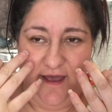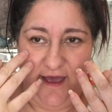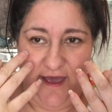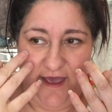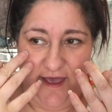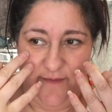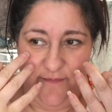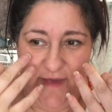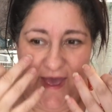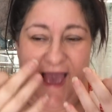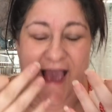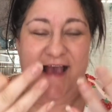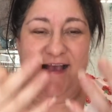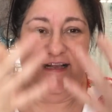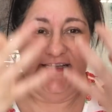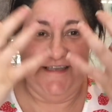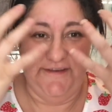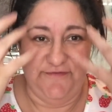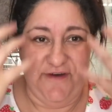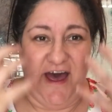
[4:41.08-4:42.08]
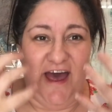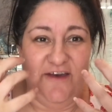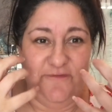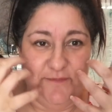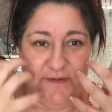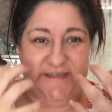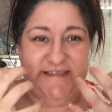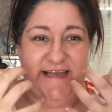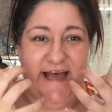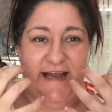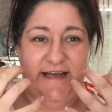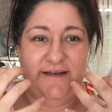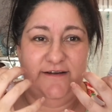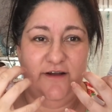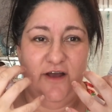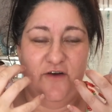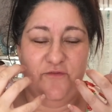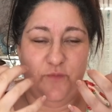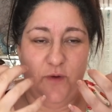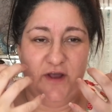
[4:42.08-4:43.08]
um, 85%
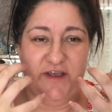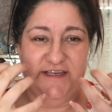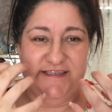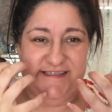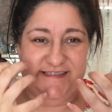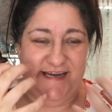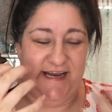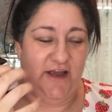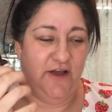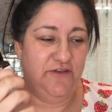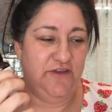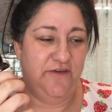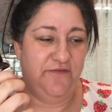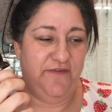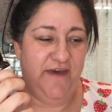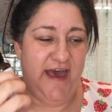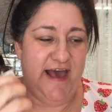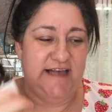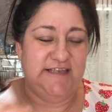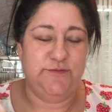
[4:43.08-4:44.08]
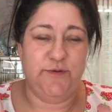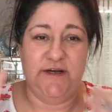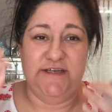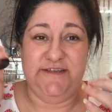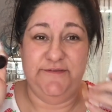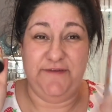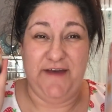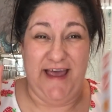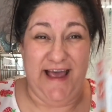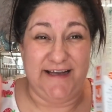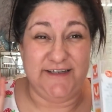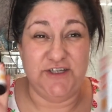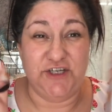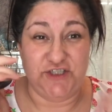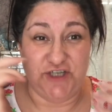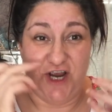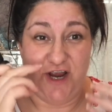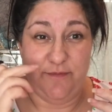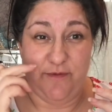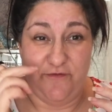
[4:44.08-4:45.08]
of what you stick on your face. Whereas if I
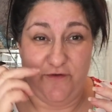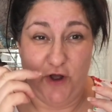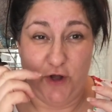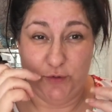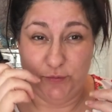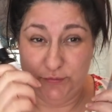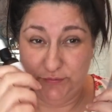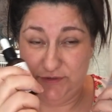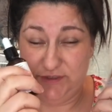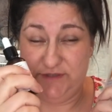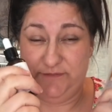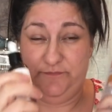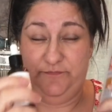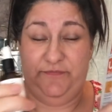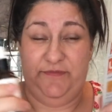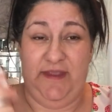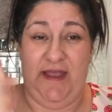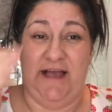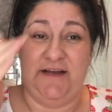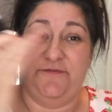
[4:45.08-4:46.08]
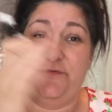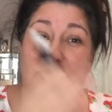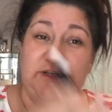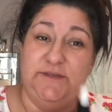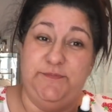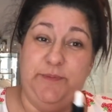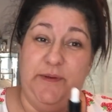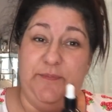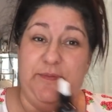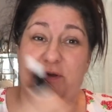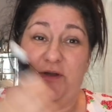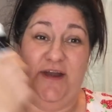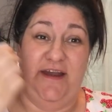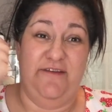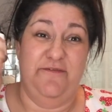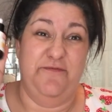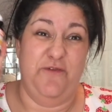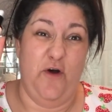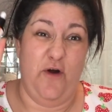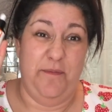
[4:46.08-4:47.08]
derma up, I'd have only been
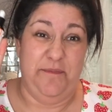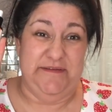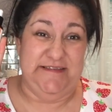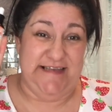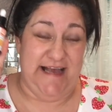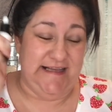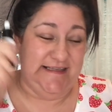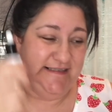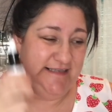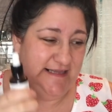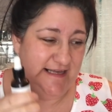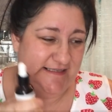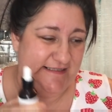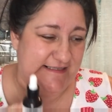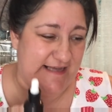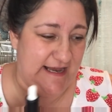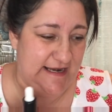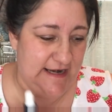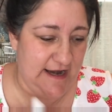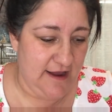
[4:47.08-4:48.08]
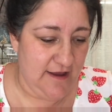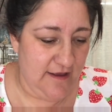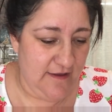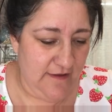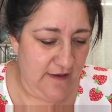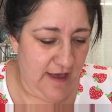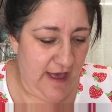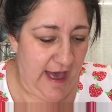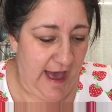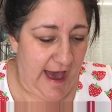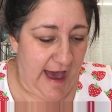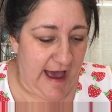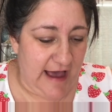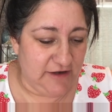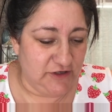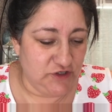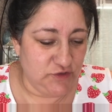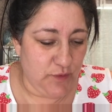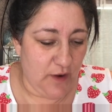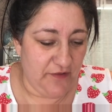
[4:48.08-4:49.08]
putting 4% of this in.
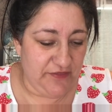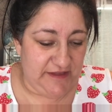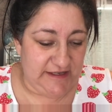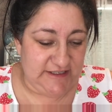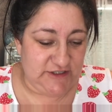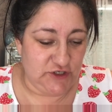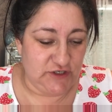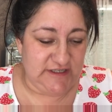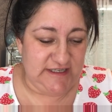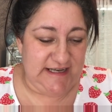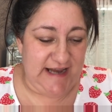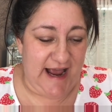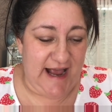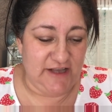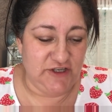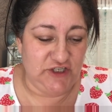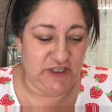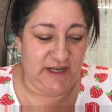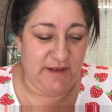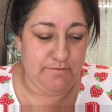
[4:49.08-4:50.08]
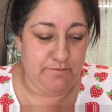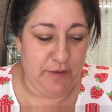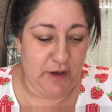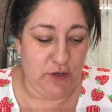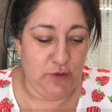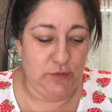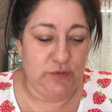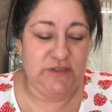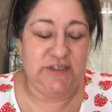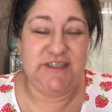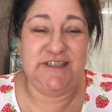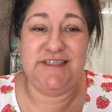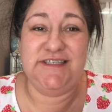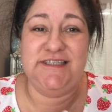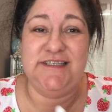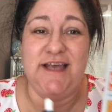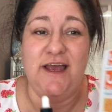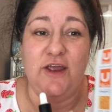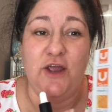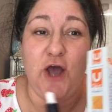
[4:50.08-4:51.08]
And what this does is it actually
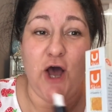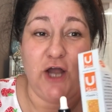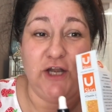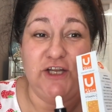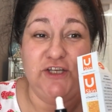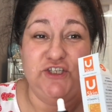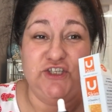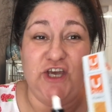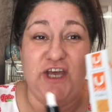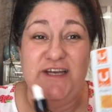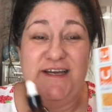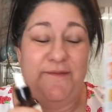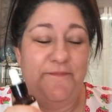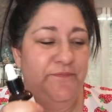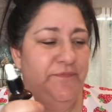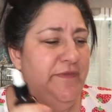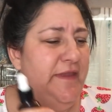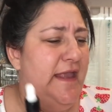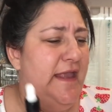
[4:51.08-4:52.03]
boosts collagen